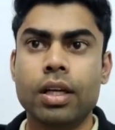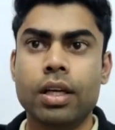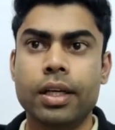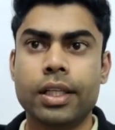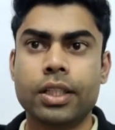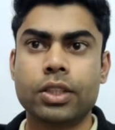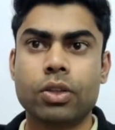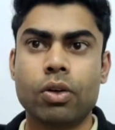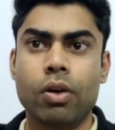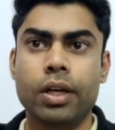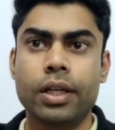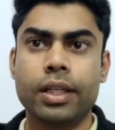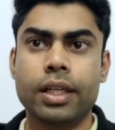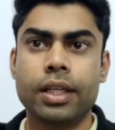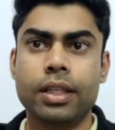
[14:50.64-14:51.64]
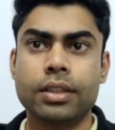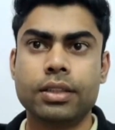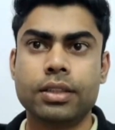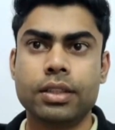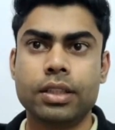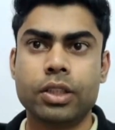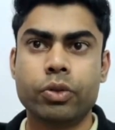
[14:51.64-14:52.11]
Let us call it
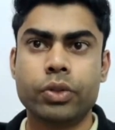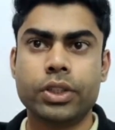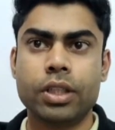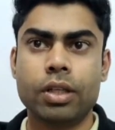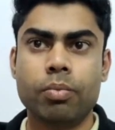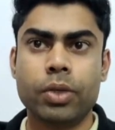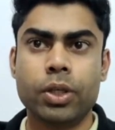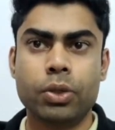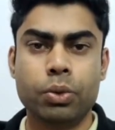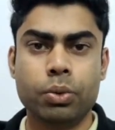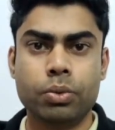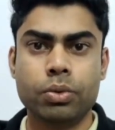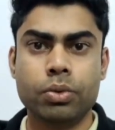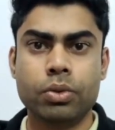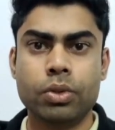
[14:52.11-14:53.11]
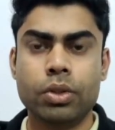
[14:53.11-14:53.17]
as equation number 2.